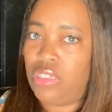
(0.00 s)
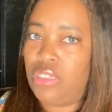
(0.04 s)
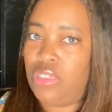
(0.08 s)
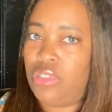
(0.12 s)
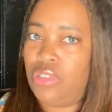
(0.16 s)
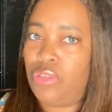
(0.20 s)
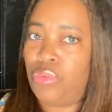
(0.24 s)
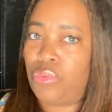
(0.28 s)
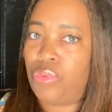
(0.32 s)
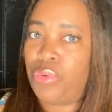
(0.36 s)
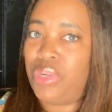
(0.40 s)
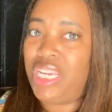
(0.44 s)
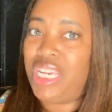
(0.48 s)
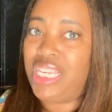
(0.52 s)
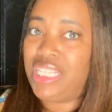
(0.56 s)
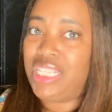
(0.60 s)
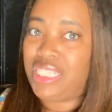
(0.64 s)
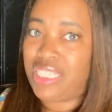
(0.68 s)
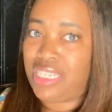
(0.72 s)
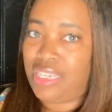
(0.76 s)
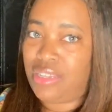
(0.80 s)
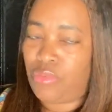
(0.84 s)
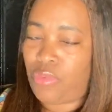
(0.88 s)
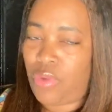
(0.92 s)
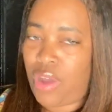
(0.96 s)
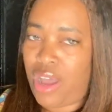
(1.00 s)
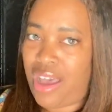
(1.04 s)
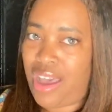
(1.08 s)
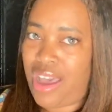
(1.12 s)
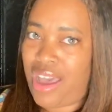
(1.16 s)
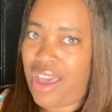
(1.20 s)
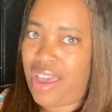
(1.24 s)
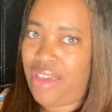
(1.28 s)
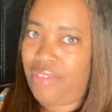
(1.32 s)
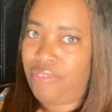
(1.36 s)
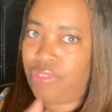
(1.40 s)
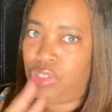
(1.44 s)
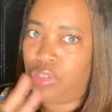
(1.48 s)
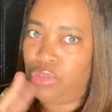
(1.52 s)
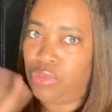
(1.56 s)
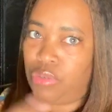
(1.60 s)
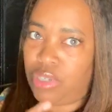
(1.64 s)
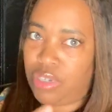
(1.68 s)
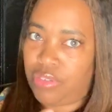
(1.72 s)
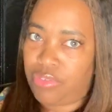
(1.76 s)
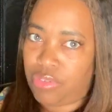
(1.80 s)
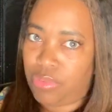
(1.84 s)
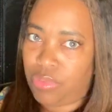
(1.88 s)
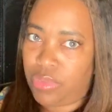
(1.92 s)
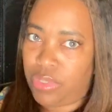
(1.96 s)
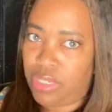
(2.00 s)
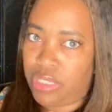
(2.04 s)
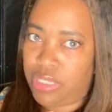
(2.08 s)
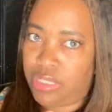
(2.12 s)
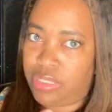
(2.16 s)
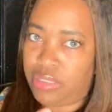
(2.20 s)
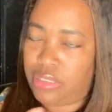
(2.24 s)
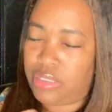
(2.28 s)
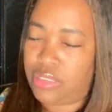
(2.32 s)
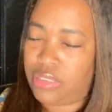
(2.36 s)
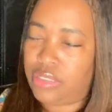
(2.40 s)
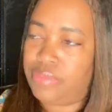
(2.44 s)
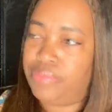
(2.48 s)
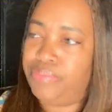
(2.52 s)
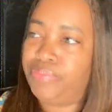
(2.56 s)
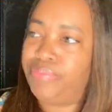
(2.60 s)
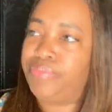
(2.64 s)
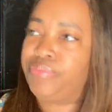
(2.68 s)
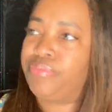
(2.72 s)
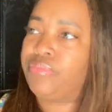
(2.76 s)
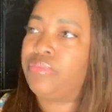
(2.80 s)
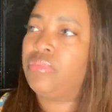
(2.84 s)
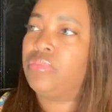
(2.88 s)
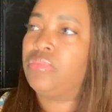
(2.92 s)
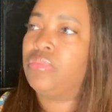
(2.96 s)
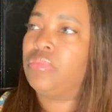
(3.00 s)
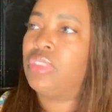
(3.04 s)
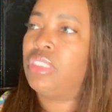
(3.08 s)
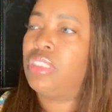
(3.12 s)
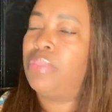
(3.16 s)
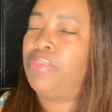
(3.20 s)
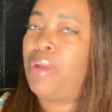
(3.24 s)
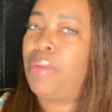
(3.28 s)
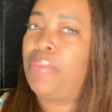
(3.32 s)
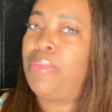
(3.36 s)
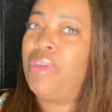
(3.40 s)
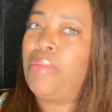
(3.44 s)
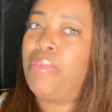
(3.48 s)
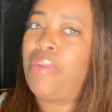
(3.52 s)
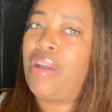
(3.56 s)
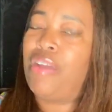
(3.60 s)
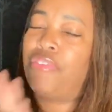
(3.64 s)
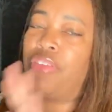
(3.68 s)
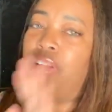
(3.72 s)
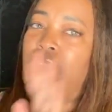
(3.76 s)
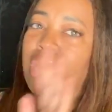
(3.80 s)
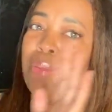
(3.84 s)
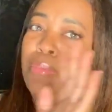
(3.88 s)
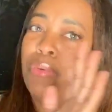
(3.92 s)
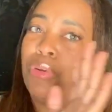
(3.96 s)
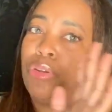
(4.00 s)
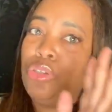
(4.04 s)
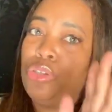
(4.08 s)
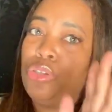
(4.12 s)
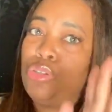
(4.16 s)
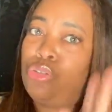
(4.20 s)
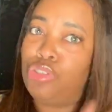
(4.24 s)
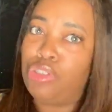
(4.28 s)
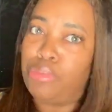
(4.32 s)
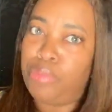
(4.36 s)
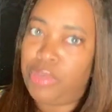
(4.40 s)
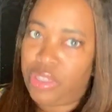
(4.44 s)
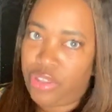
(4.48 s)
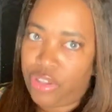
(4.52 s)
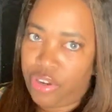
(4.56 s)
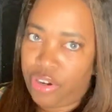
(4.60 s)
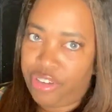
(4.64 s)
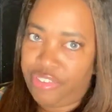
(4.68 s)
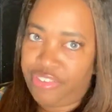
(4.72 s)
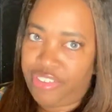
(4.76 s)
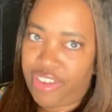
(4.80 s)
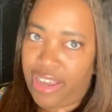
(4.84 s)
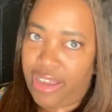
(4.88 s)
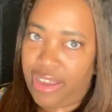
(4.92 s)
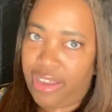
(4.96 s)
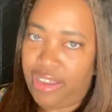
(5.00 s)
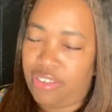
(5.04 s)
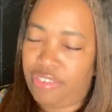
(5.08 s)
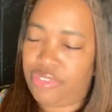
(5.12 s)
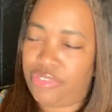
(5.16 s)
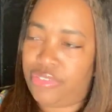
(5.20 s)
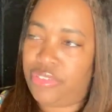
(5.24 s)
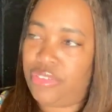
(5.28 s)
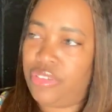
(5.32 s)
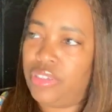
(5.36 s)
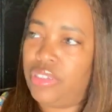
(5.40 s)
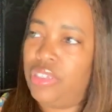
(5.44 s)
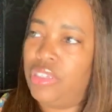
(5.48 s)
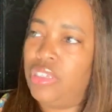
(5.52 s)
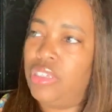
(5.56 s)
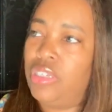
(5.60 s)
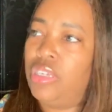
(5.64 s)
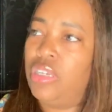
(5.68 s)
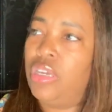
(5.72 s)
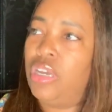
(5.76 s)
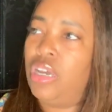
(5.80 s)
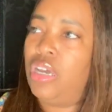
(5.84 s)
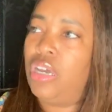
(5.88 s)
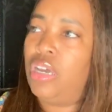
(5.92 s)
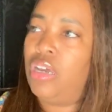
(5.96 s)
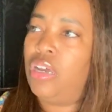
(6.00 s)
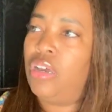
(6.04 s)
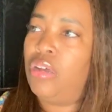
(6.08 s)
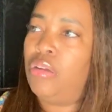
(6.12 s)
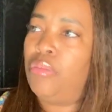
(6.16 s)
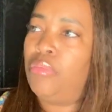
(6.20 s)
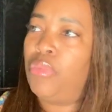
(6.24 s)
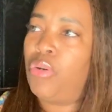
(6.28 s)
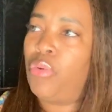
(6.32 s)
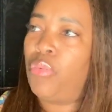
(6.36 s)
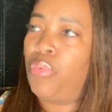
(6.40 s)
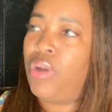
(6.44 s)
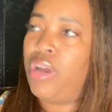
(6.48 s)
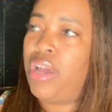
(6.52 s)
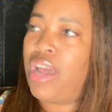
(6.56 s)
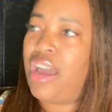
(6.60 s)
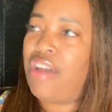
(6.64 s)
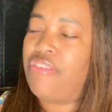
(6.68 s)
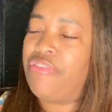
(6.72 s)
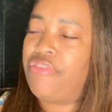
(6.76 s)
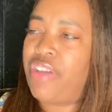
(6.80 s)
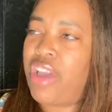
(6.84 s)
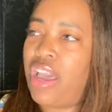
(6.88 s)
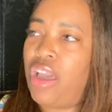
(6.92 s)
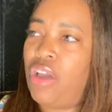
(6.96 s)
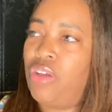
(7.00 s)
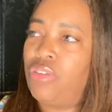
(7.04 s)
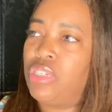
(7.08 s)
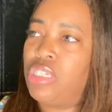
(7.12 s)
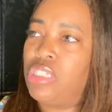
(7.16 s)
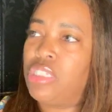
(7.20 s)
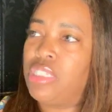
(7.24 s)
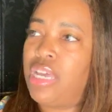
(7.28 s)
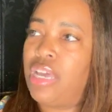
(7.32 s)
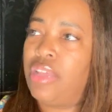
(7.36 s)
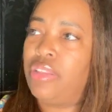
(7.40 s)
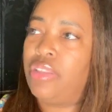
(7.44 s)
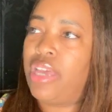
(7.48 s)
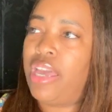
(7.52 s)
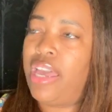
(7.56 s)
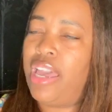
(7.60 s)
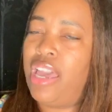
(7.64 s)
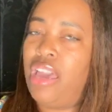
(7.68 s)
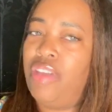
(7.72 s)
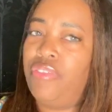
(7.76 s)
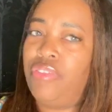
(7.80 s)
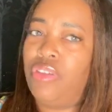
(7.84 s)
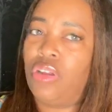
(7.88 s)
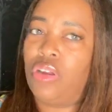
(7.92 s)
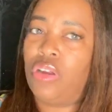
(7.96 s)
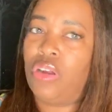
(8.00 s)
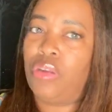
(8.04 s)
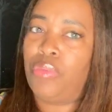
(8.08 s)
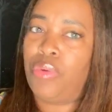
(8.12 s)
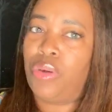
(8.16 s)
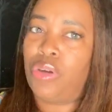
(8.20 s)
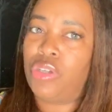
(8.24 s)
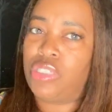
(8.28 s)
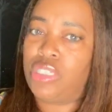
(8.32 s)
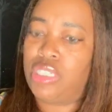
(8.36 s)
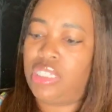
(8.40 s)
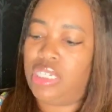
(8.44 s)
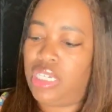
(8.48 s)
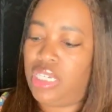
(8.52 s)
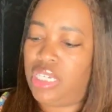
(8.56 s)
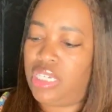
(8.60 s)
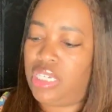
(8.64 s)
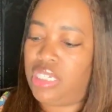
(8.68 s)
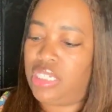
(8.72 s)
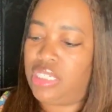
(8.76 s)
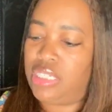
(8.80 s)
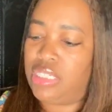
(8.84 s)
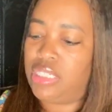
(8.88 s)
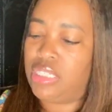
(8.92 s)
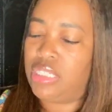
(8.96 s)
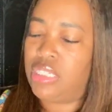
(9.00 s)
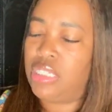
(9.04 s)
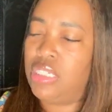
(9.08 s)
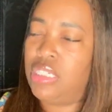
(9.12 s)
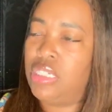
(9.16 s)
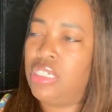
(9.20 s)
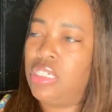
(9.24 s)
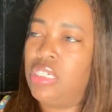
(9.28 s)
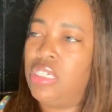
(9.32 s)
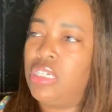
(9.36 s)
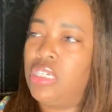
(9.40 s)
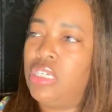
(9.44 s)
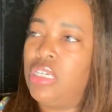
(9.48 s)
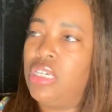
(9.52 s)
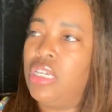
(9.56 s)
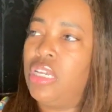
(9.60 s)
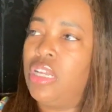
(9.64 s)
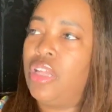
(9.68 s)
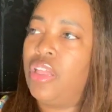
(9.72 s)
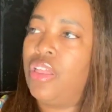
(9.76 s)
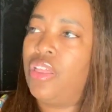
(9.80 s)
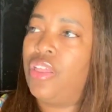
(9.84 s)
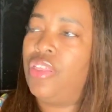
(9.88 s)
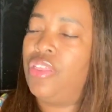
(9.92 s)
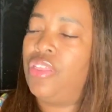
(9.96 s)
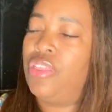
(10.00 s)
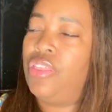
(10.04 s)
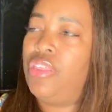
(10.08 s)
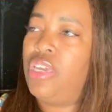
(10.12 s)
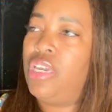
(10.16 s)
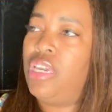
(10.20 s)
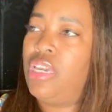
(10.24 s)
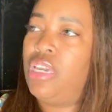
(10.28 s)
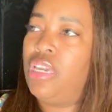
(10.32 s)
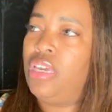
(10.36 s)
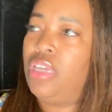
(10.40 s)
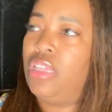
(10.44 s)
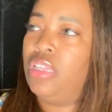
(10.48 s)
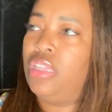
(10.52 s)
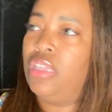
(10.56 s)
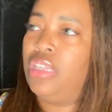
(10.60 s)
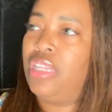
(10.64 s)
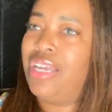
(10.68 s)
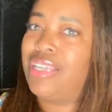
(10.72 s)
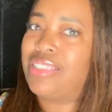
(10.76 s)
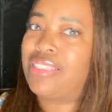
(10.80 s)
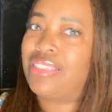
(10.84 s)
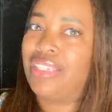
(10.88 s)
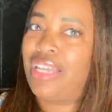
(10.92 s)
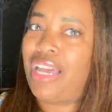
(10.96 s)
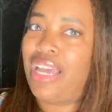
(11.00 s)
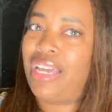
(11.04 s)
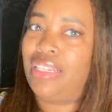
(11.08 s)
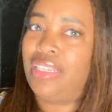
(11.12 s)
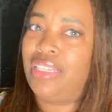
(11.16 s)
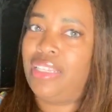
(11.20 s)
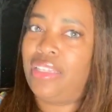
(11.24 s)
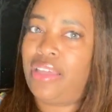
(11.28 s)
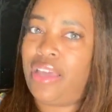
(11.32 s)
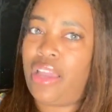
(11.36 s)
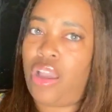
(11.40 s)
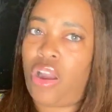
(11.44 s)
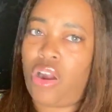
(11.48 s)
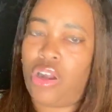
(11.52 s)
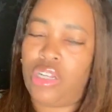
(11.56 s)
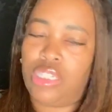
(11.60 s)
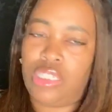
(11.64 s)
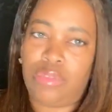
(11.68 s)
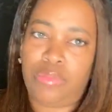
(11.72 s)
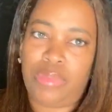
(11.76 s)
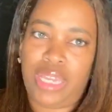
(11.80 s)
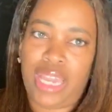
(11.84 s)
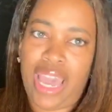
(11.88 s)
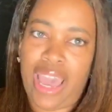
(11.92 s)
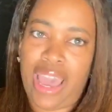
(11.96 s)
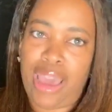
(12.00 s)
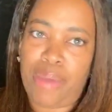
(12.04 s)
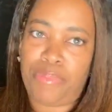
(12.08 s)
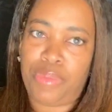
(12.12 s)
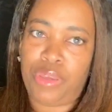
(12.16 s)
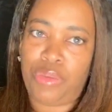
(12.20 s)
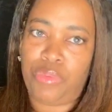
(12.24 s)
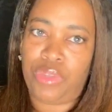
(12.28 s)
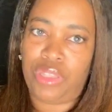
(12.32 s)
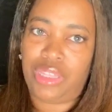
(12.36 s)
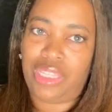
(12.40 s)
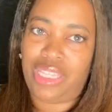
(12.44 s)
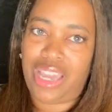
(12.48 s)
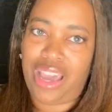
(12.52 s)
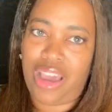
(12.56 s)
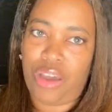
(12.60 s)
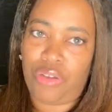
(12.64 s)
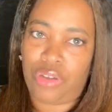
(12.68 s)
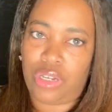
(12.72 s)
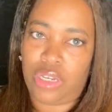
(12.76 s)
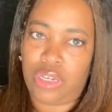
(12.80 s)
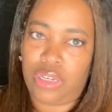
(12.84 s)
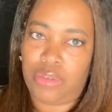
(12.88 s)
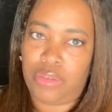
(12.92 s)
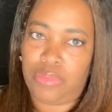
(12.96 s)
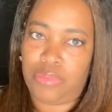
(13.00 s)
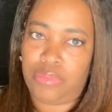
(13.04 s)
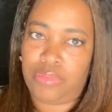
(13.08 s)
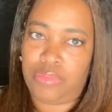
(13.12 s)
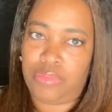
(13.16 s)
The reason why I have two different ones, my BMI for lipo used to be 35. Um, but what I found is that the heavier a person is, the less likely they are to be happy with the outcome.